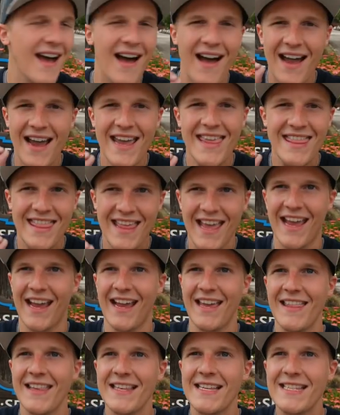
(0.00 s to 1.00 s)
I
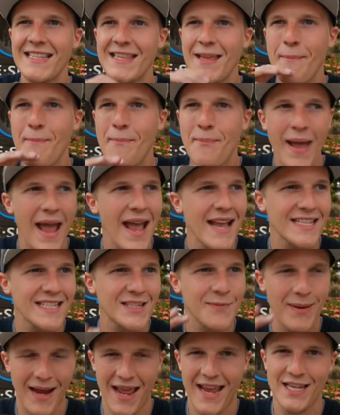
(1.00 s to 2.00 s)
think this is the
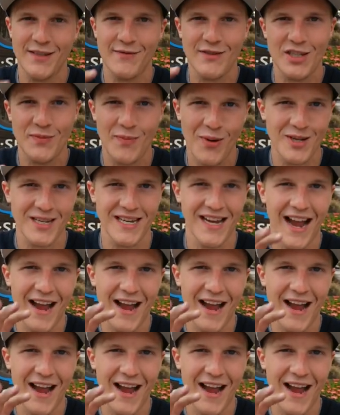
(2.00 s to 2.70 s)
best place for spotting